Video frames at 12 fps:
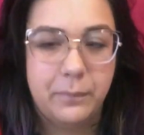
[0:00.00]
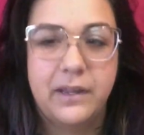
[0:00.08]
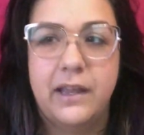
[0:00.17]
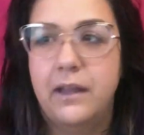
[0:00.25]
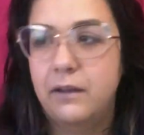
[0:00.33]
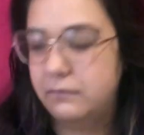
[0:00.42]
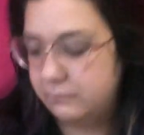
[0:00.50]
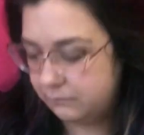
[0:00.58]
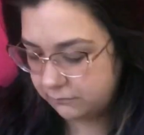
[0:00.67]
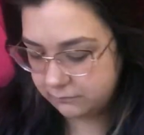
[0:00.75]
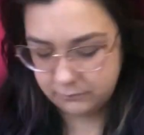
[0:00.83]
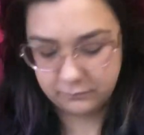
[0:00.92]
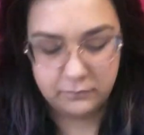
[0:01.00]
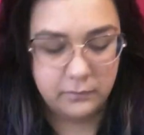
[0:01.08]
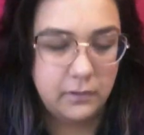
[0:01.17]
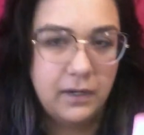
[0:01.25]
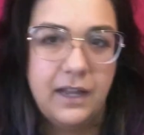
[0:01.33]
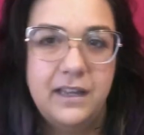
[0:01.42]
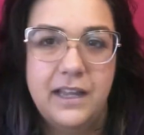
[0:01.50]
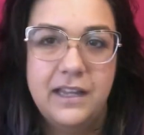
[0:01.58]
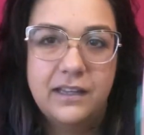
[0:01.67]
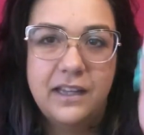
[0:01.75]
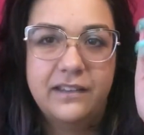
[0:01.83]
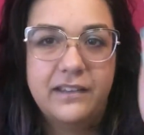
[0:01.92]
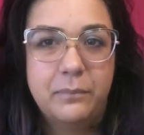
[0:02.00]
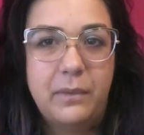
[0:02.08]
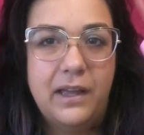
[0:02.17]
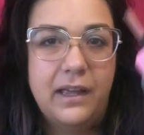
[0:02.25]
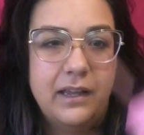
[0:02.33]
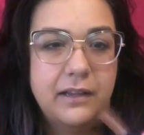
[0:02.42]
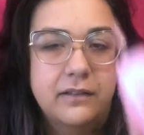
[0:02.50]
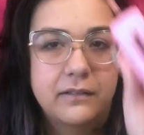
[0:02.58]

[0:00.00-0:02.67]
kit. And then this is my,